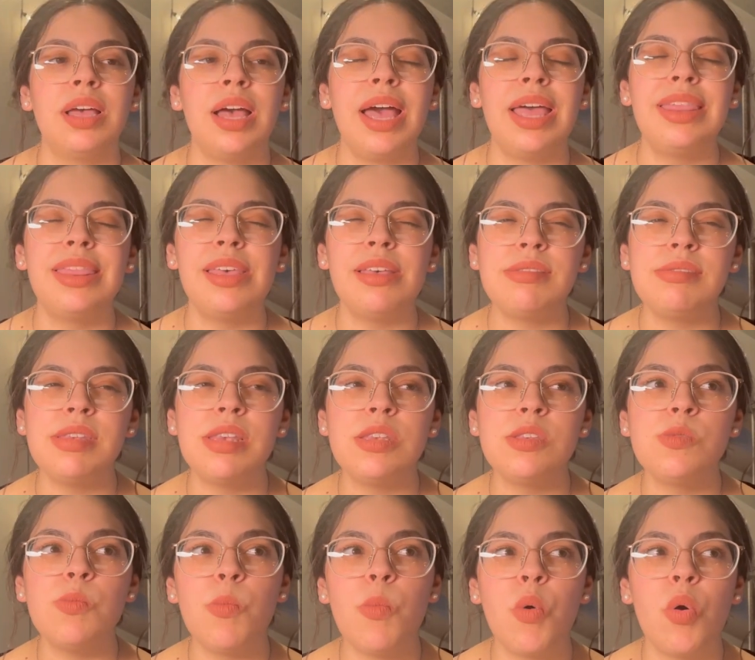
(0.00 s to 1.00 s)
And this
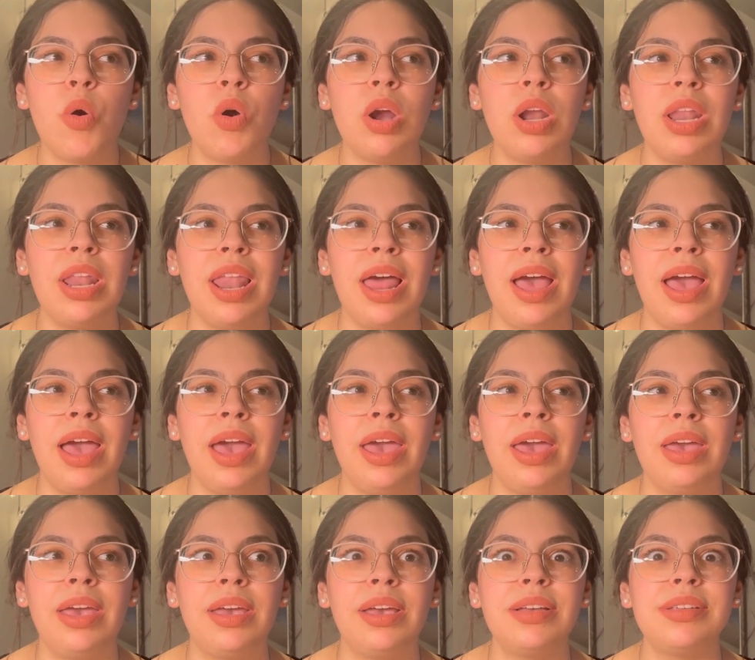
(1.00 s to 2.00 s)
is more
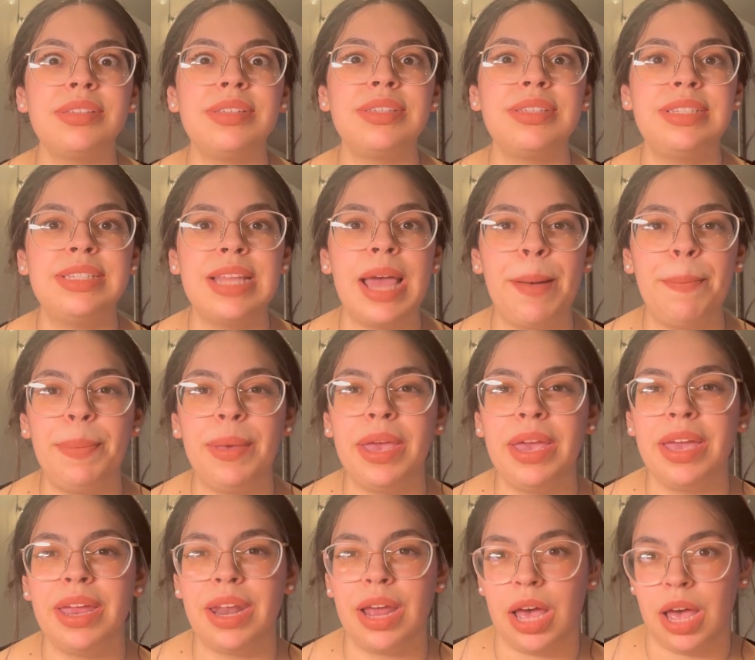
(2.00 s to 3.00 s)
like stepping
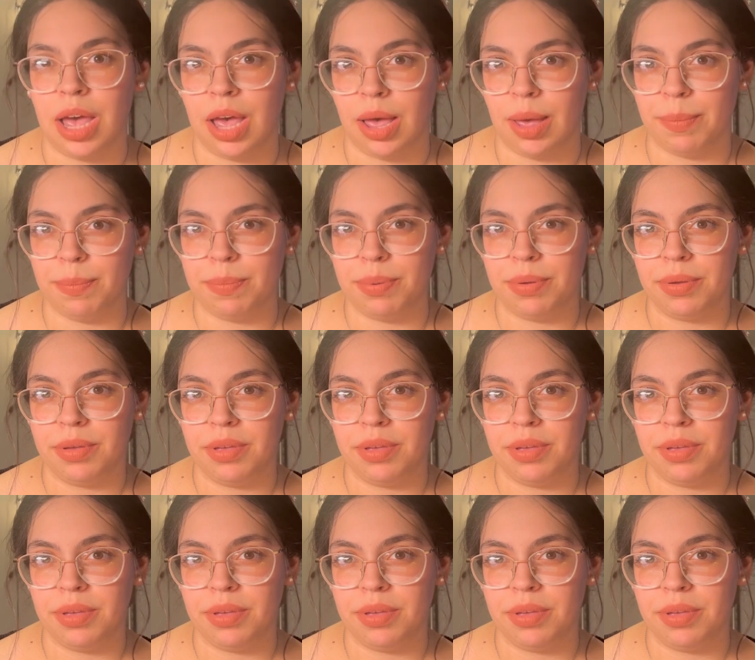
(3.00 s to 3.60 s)
it up